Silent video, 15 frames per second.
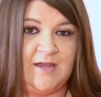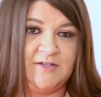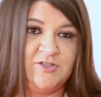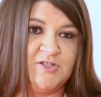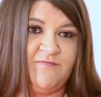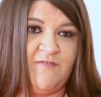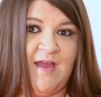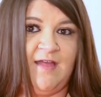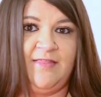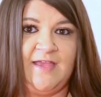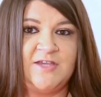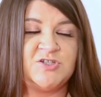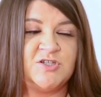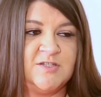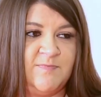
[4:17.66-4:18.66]
not just
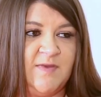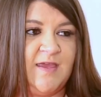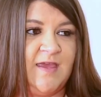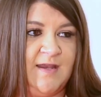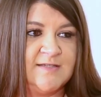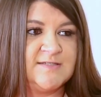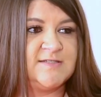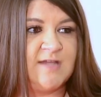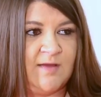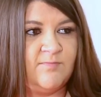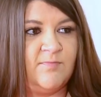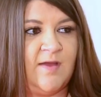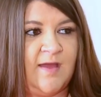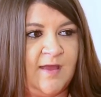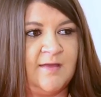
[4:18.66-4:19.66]
violations, but getting
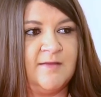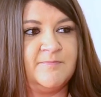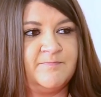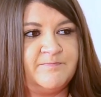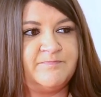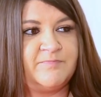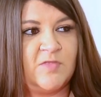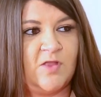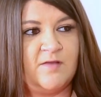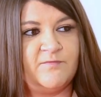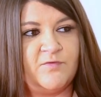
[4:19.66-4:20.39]
stopped by law